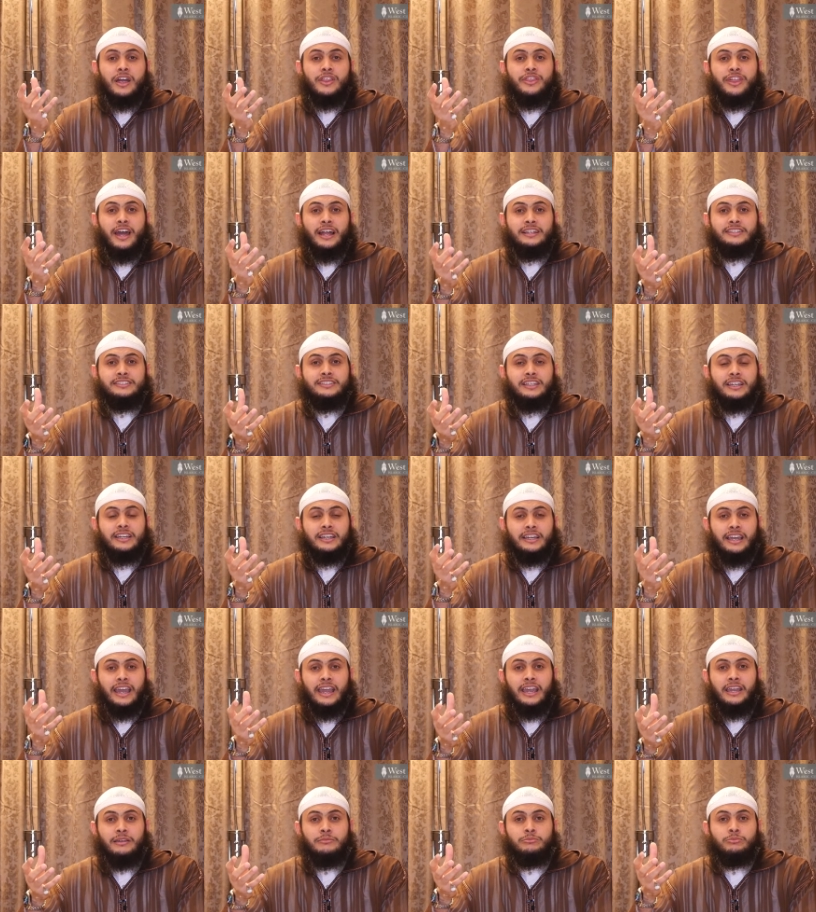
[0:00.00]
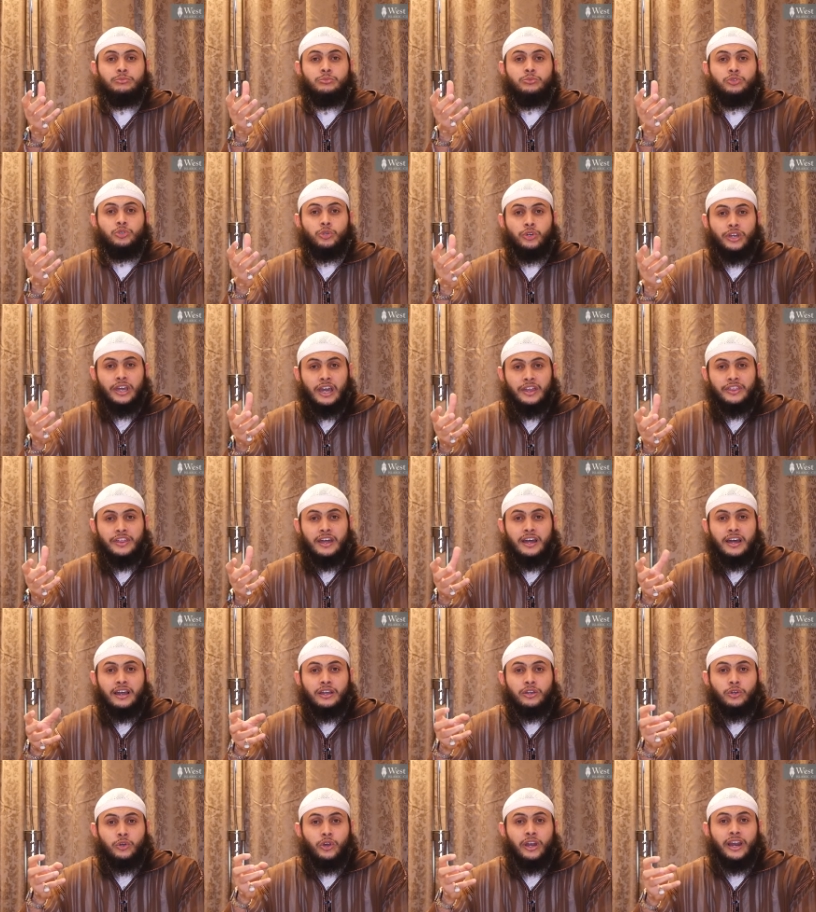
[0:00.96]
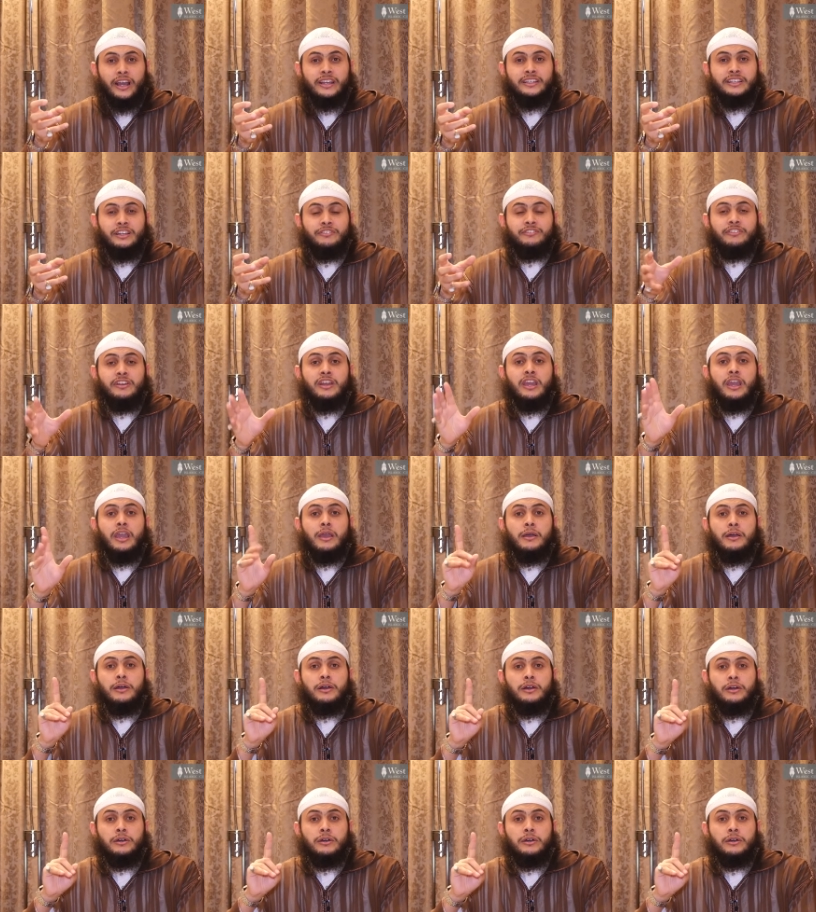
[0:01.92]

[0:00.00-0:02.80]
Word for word: that came together collectively